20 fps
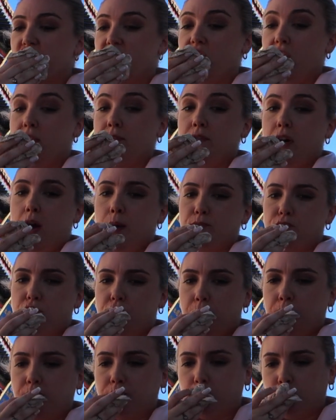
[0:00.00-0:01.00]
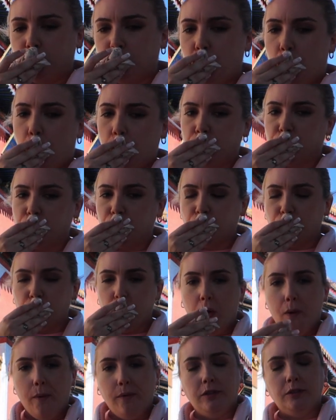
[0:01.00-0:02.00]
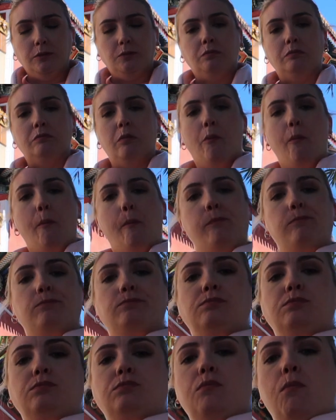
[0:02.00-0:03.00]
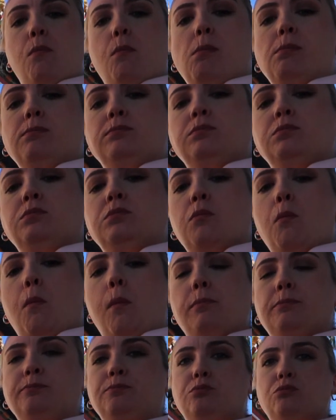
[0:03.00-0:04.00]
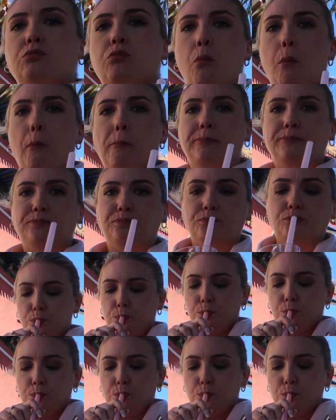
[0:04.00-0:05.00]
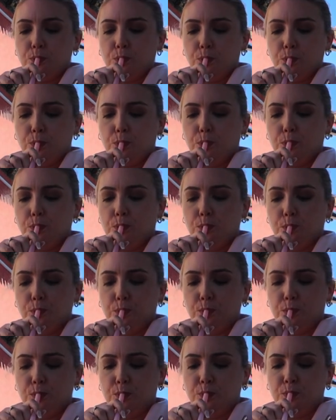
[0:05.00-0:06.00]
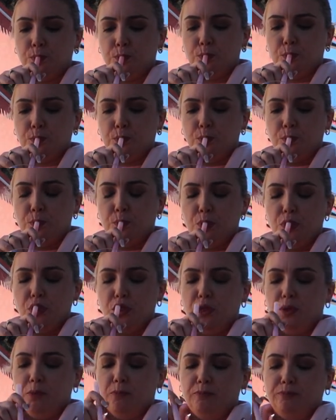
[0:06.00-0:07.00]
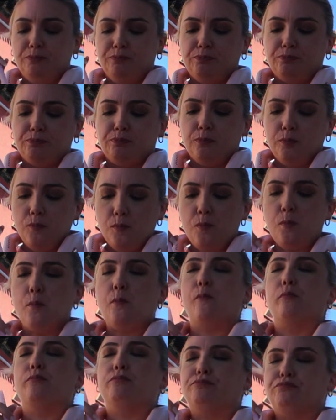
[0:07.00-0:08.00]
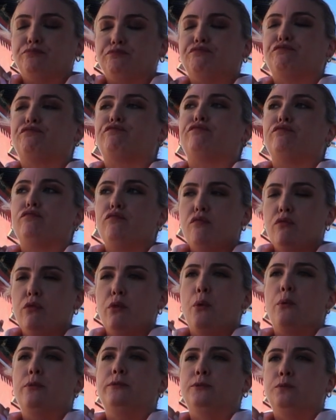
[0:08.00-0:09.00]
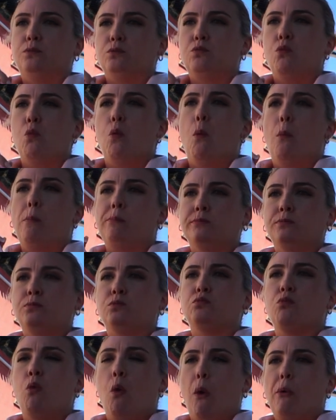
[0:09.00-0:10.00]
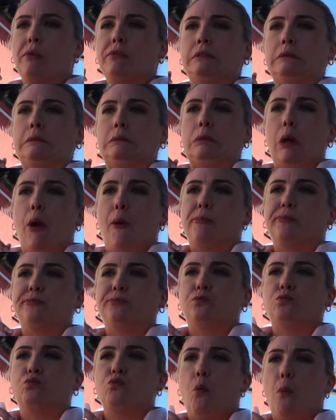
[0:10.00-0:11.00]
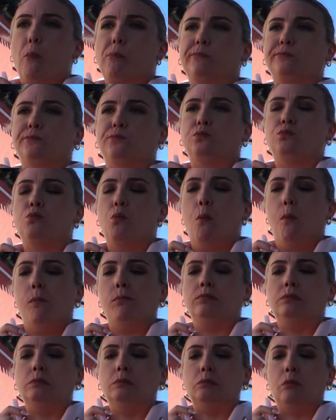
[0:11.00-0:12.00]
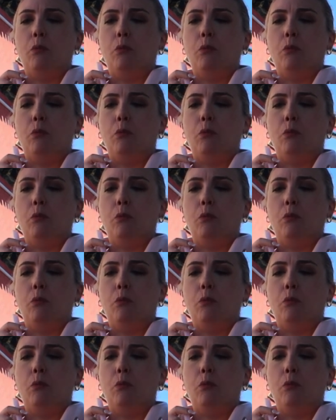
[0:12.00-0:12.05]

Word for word: safe option. But typically we're used to when we have it and when I've made them at home, I'm used to there being there like either fresh sliced cucumbers or like quick pickled cucumbers and like other pickled veg and like